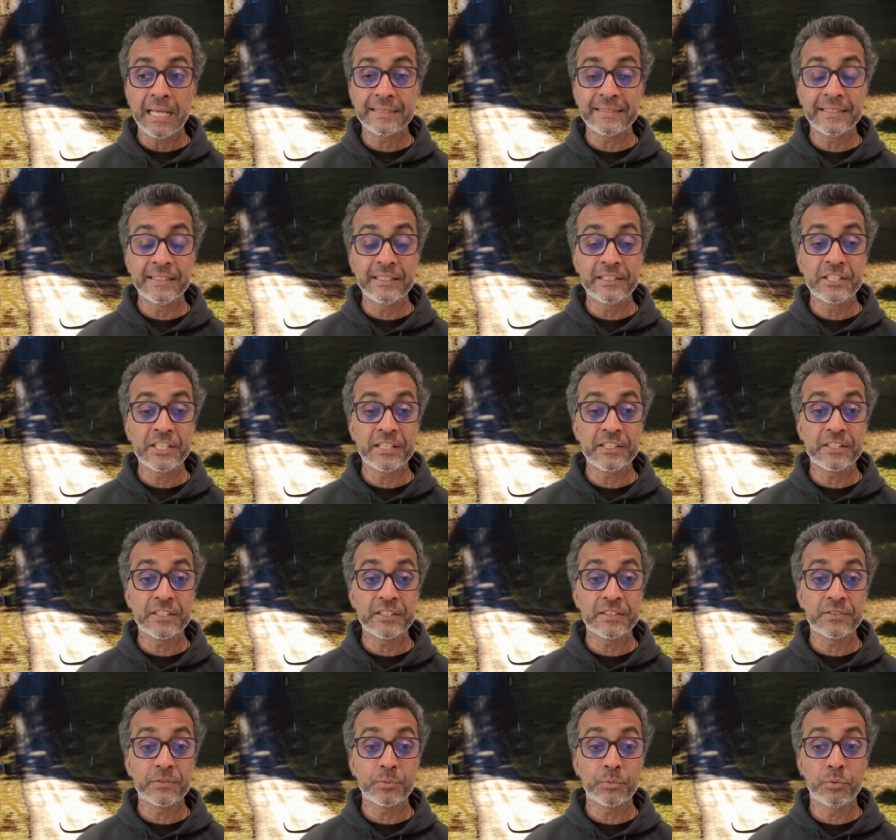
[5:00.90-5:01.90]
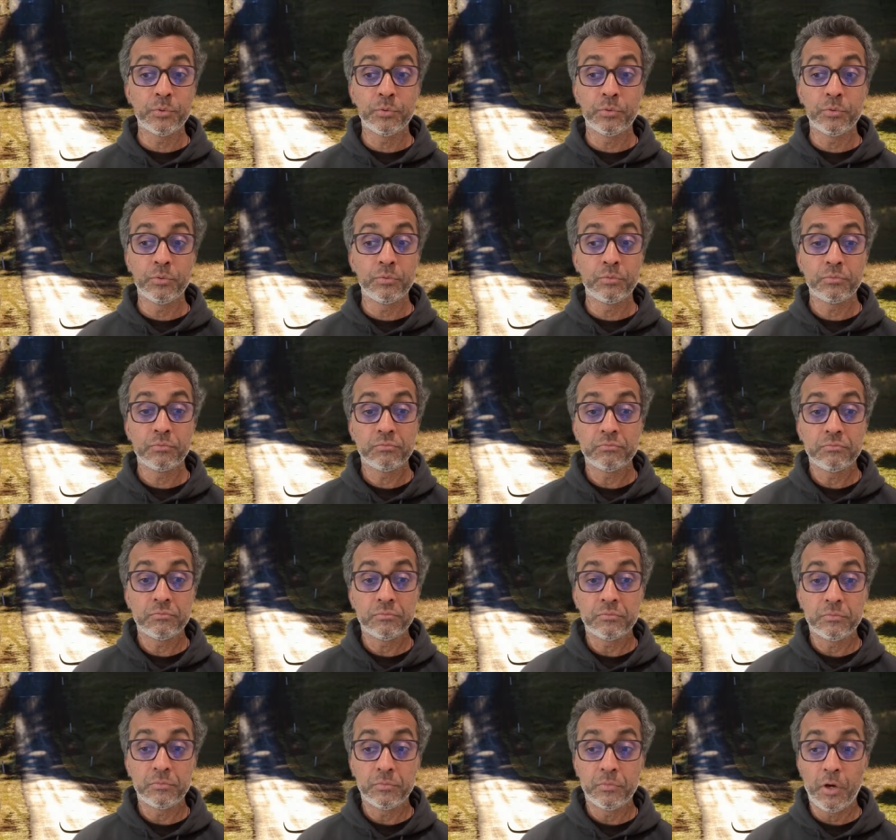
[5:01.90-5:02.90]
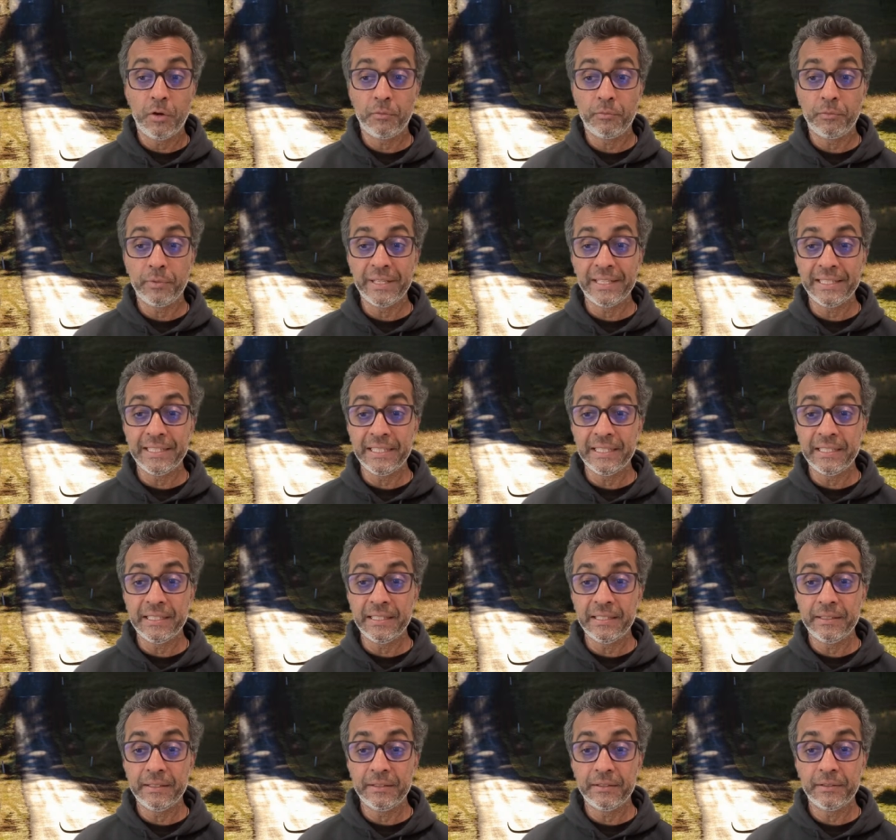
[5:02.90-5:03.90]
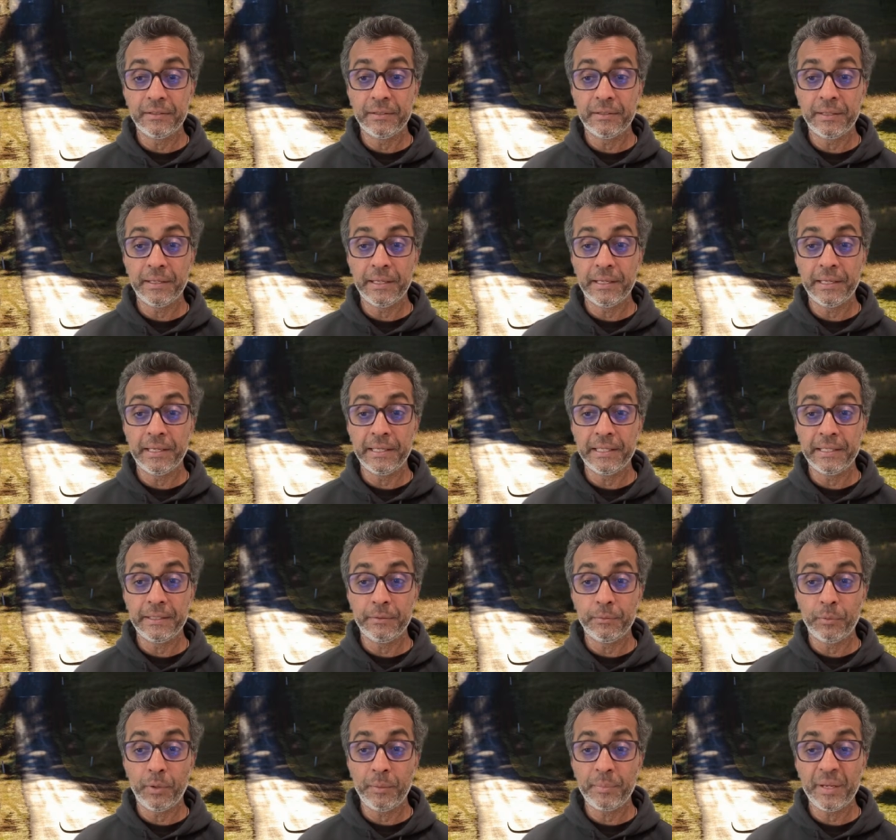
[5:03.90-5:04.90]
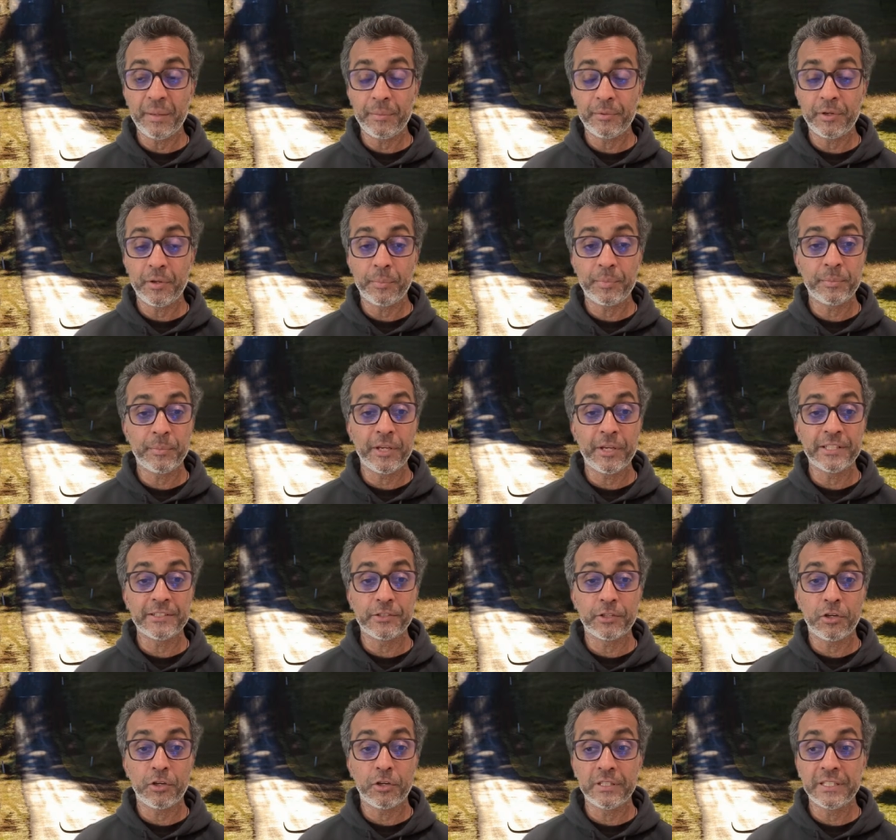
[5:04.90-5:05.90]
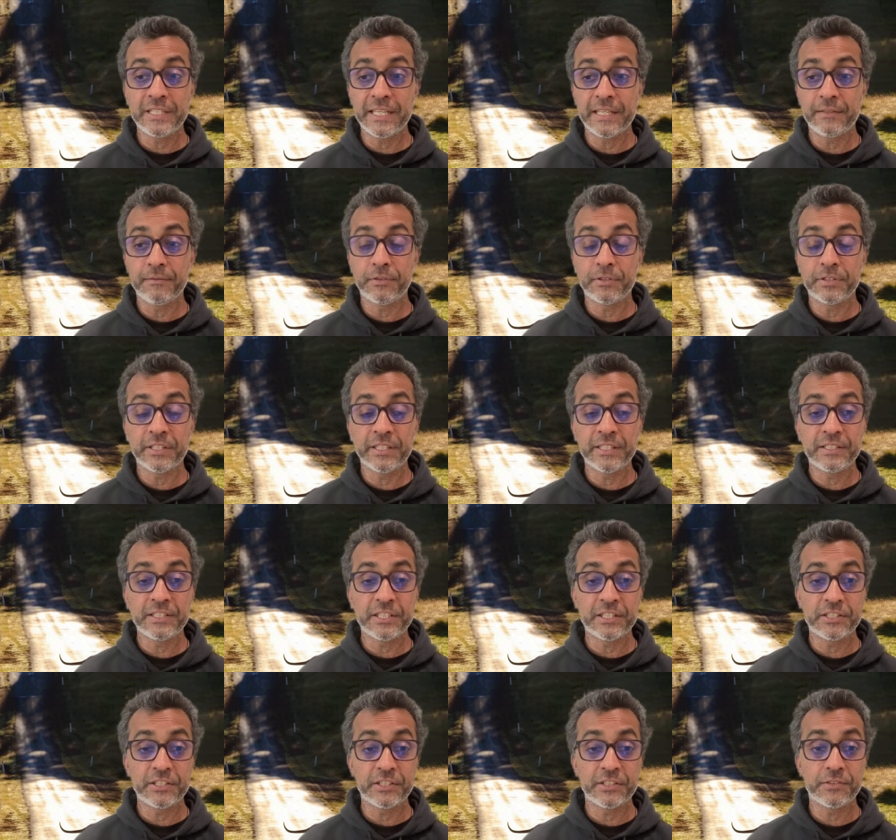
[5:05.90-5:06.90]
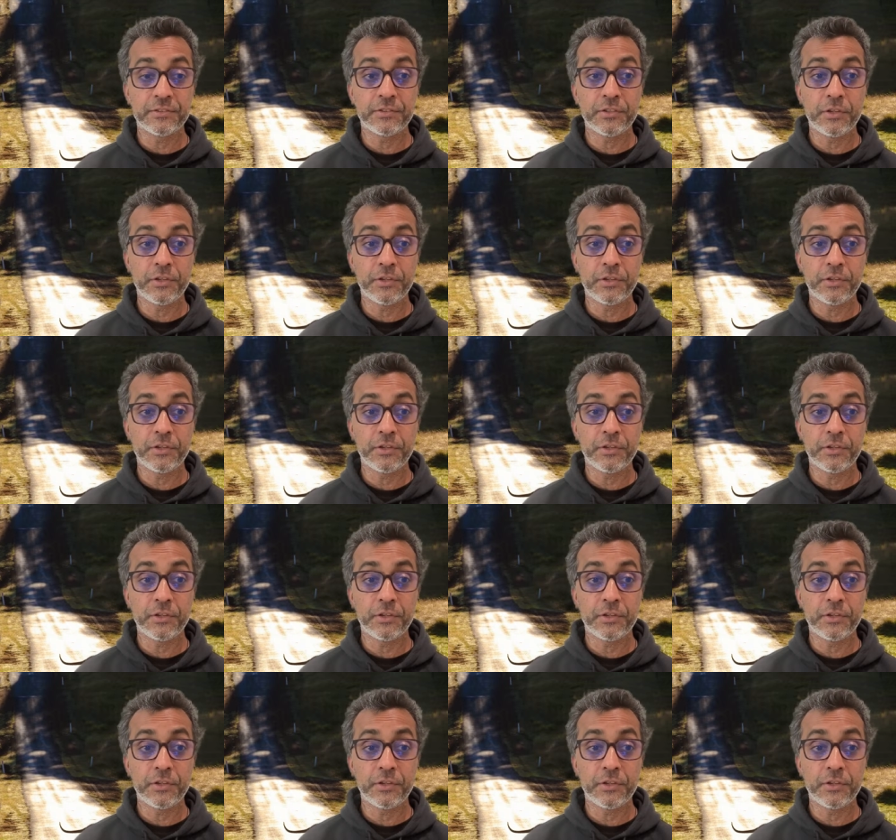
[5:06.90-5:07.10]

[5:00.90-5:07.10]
search engines will not really, you won't be able to optimize your content for search engines.